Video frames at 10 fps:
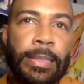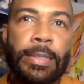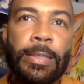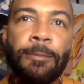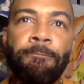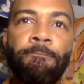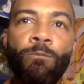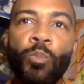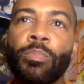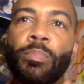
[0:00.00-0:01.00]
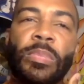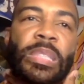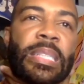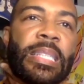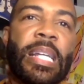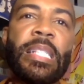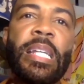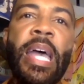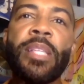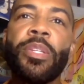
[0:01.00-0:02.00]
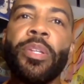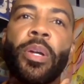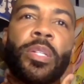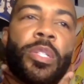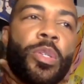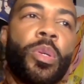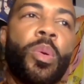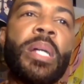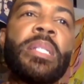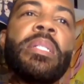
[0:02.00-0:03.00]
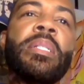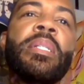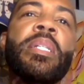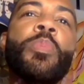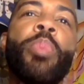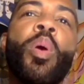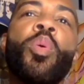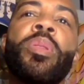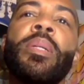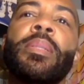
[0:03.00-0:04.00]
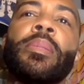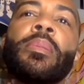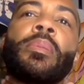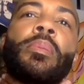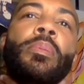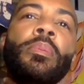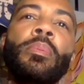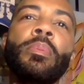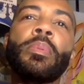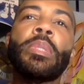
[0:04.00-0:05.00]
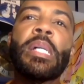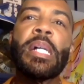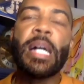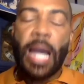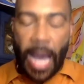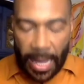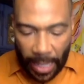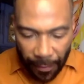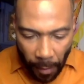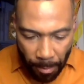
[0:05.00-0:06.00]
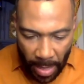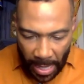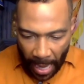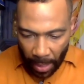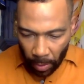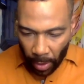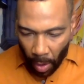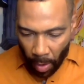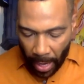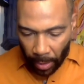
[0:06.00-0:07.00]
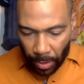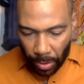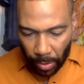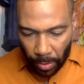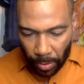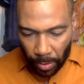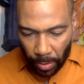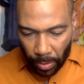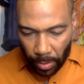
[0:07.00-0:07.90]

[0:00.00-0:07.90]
mm-hmm. I think to answer your astute question, it's both. Mm-hmm. I think for me, I don't know how to,